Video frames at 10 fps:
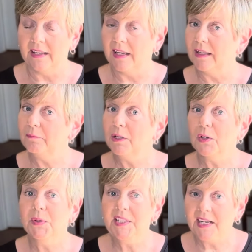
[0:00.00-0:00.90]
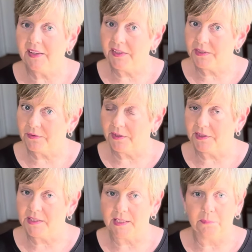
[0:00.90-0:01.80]
I'm going down this road
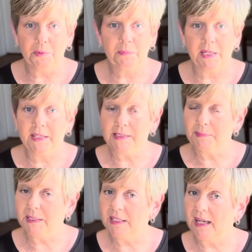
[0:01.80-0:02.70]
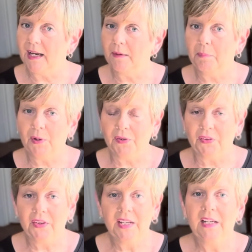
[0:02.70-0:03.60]
to simple. My husband and I are
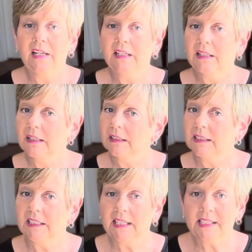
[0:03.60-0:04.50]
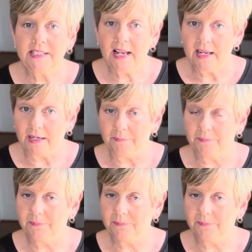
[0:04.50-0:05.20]
both a little at a time.